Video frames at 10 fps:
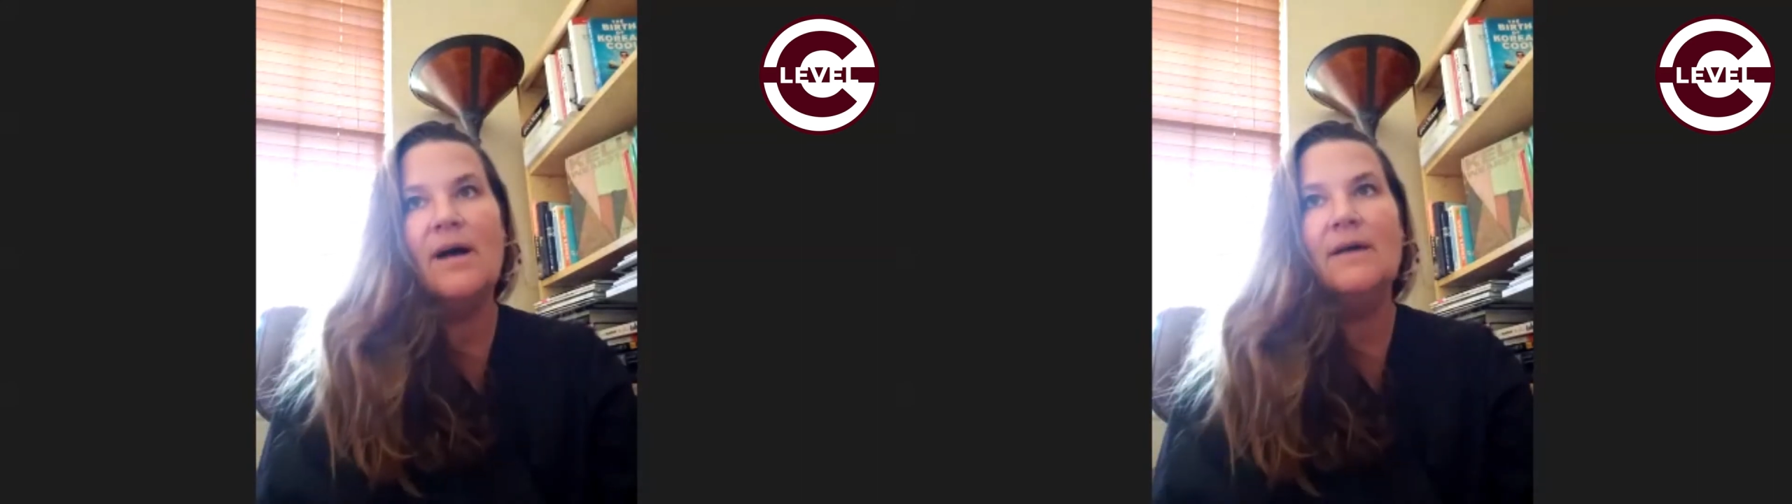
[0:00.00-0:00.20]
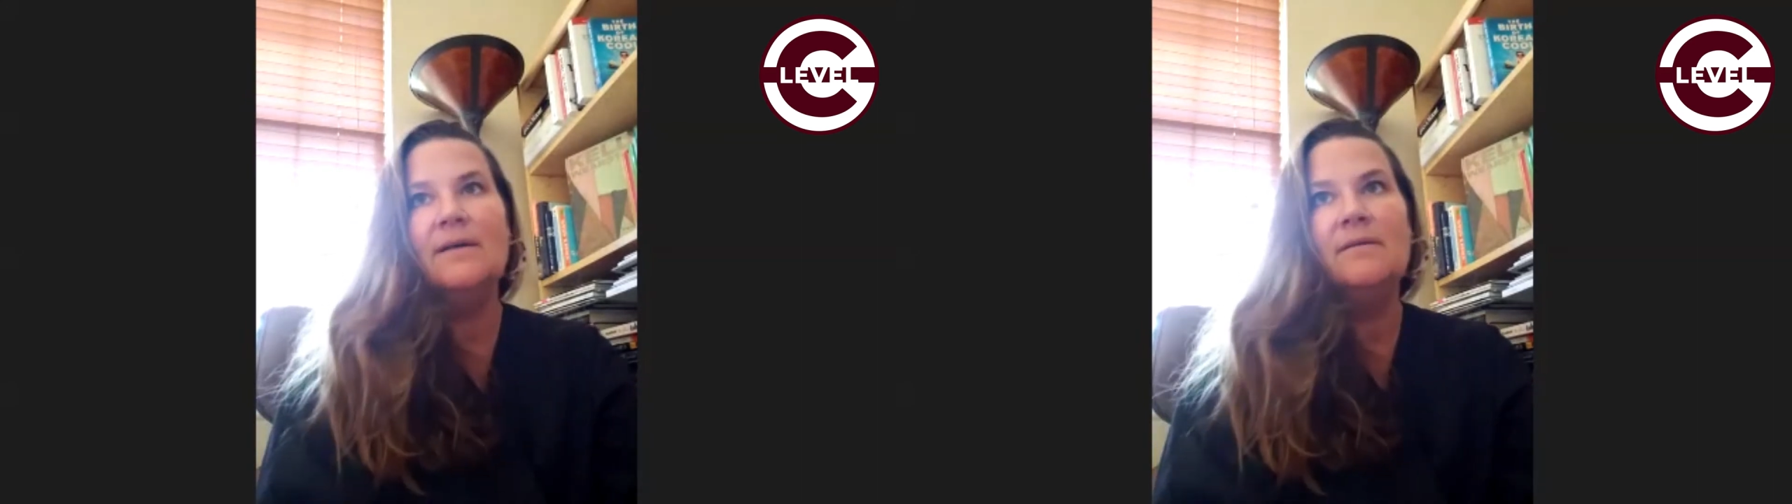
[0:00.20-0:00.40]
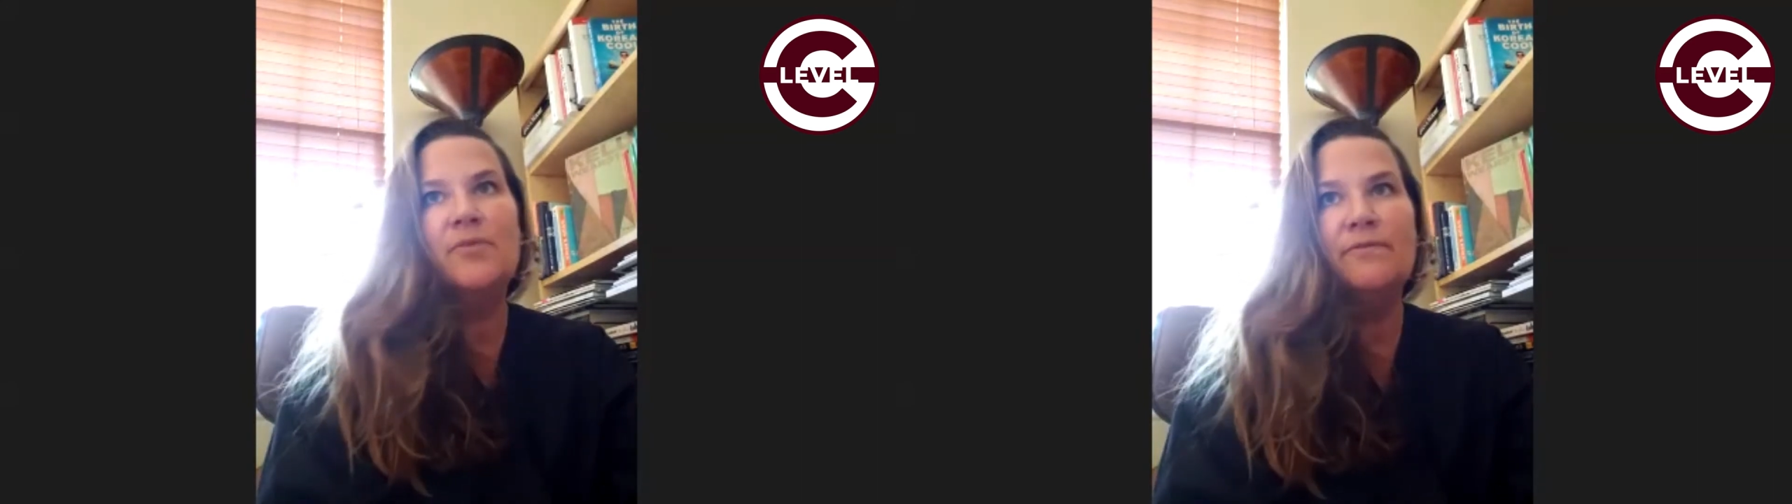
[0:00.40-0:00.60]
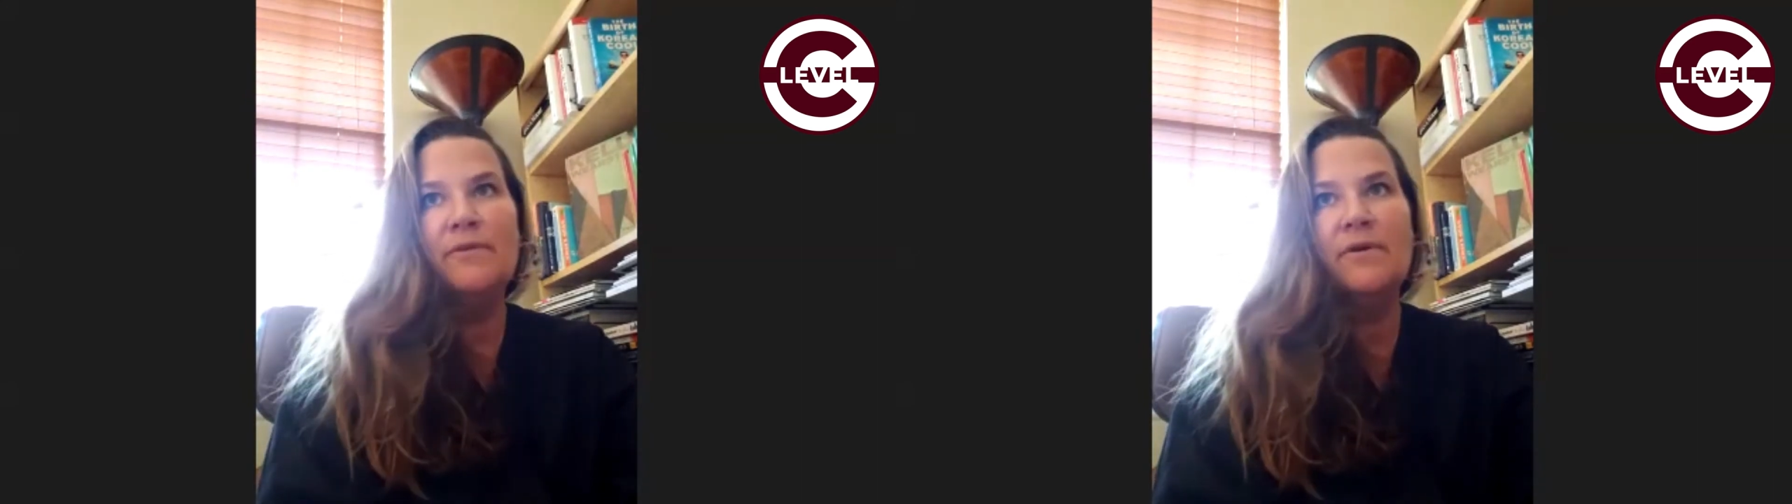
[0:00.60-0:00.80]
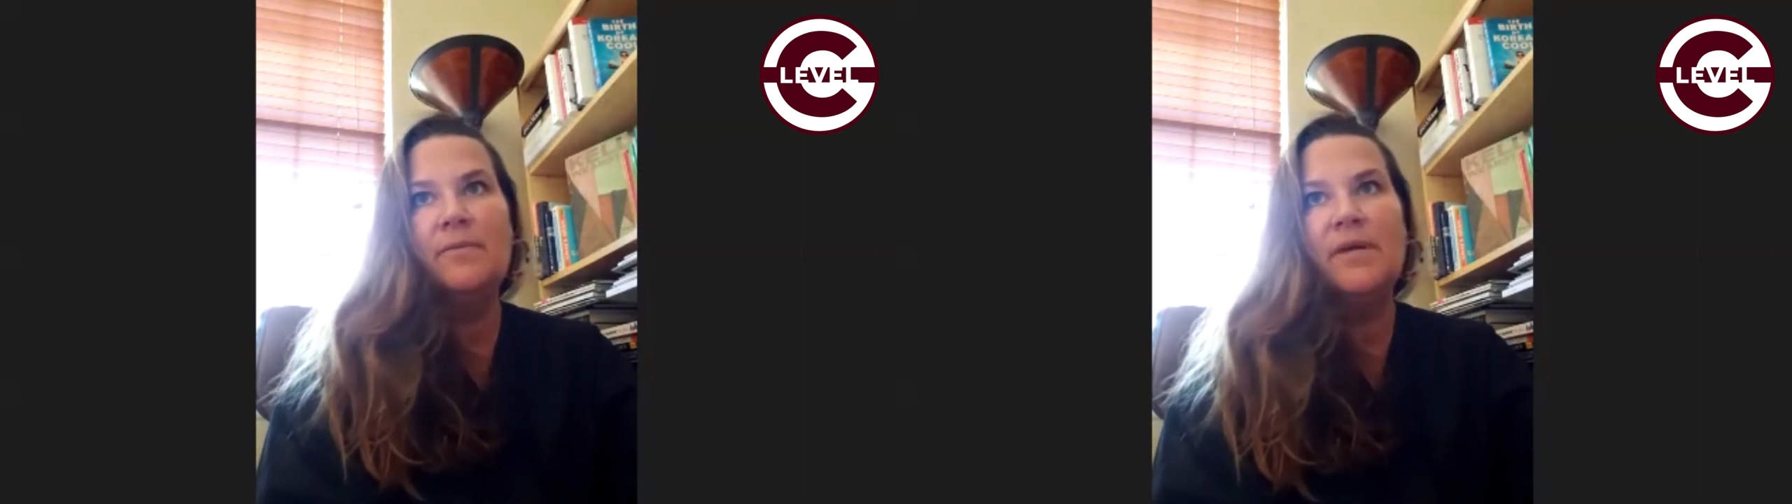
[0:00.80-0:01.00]
I
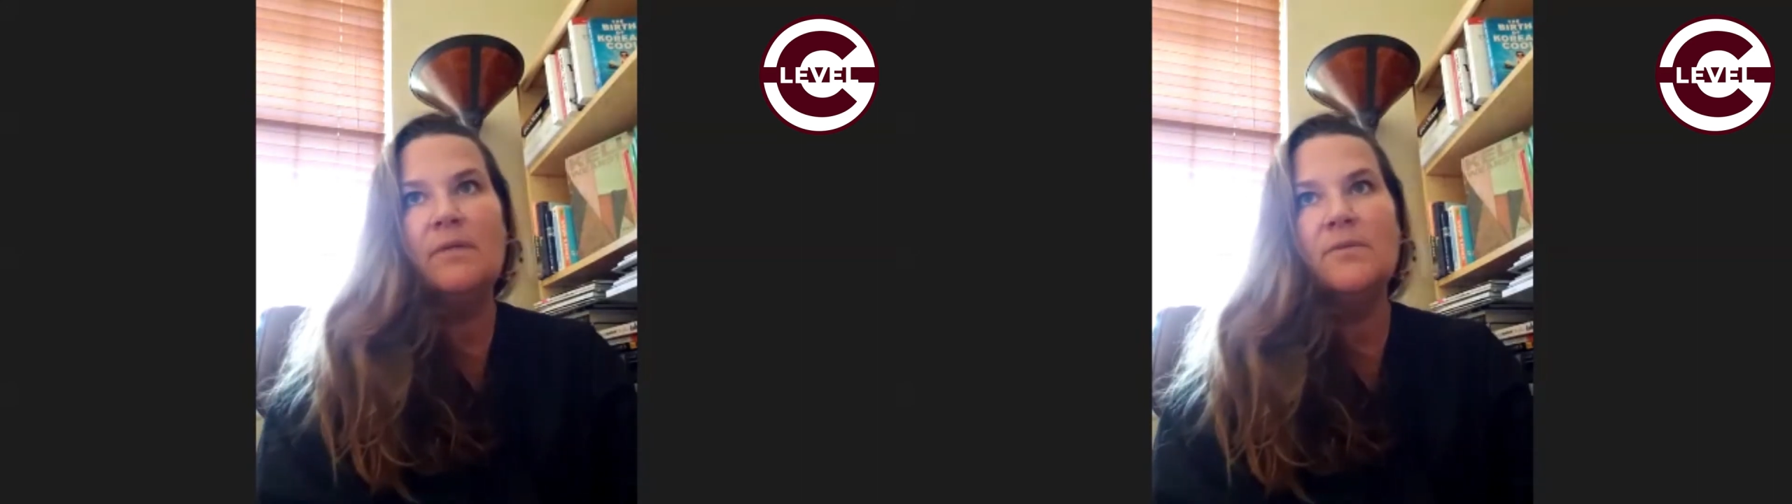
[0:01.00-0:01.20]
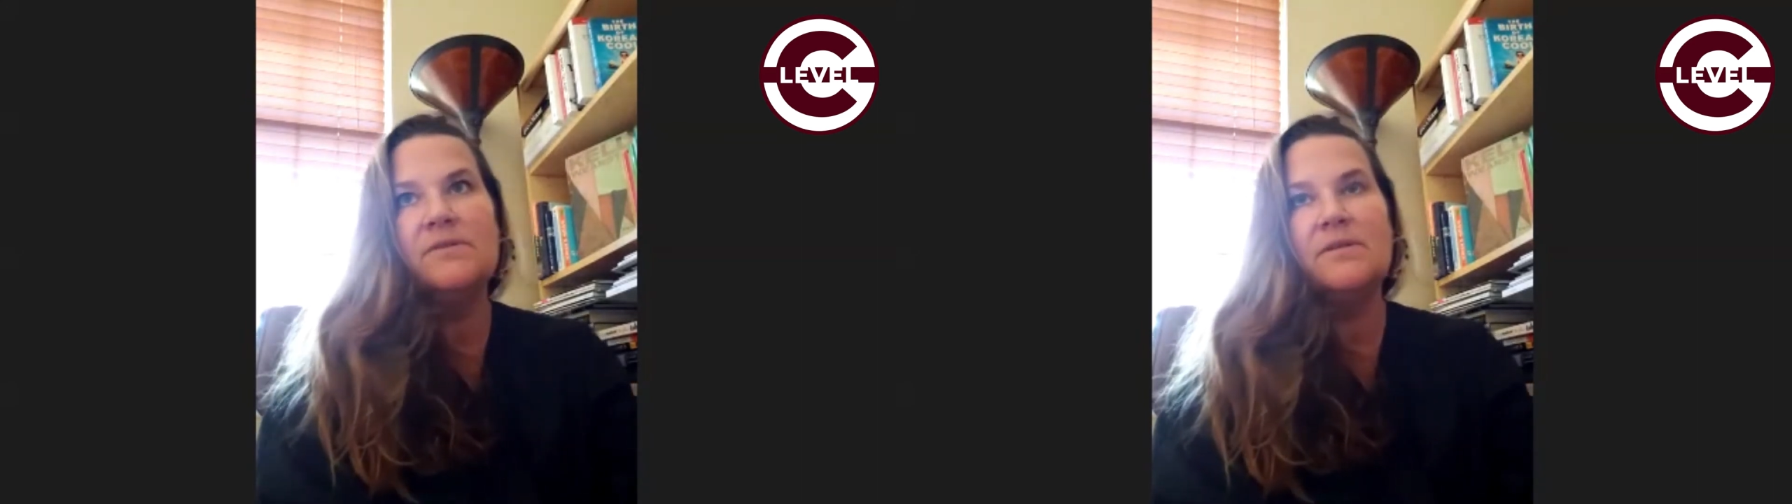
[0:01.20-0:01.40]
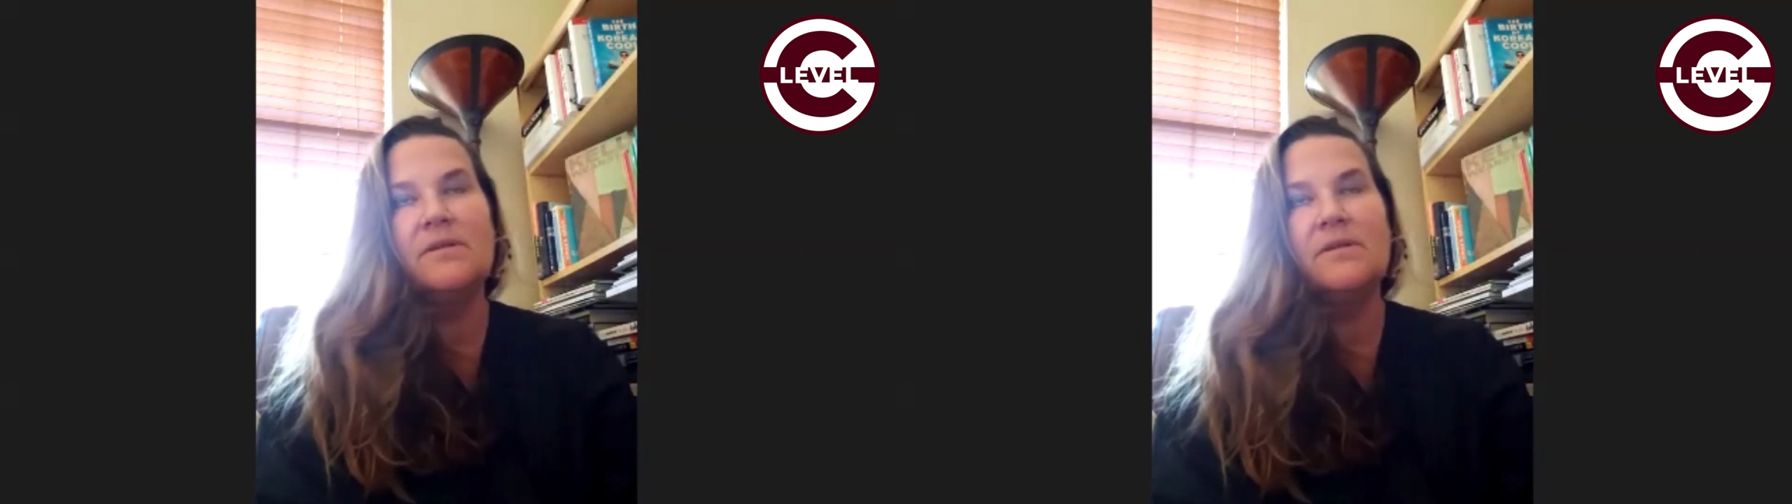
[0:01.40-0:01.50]
prefer to be almost